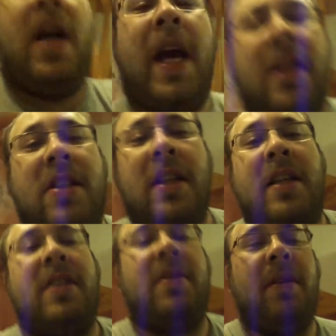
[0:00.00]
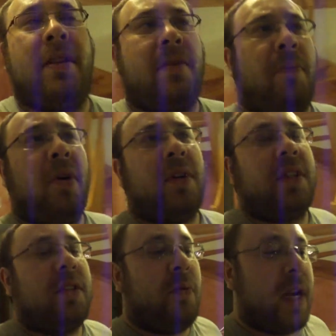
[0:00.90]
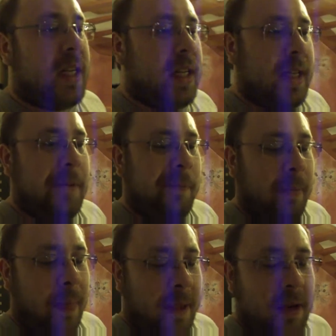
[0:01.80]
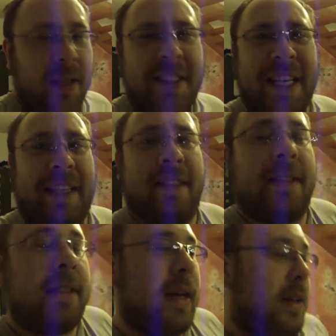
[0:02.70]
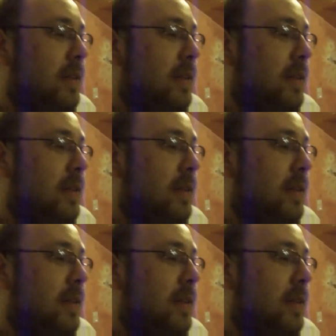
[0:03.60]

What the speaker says: Actually, it's box 26, I